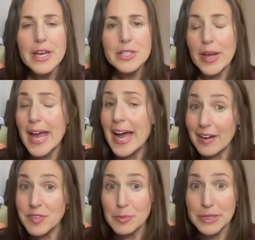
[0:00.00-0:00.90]
So I
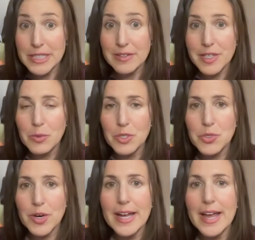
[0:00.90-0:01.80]
have to believe he will
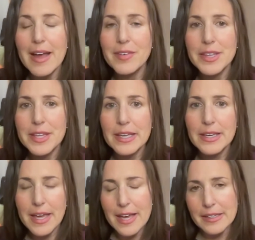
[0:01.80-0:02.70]
try everything he
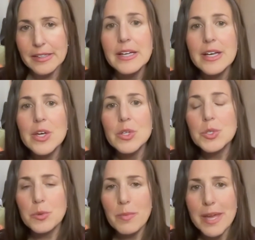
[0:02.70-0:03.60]
can
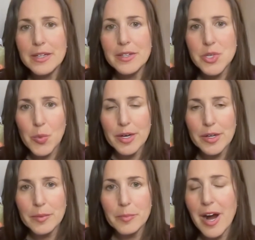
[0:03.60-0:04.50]
to make
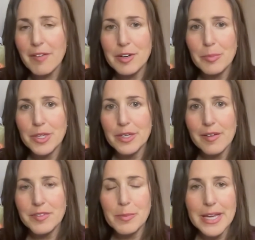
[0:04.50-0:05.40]
Twitter profitable
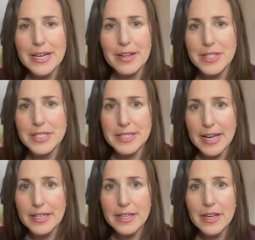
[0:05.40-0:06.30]
enough to pay down this
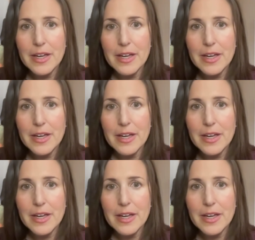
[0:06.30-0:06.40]
debt.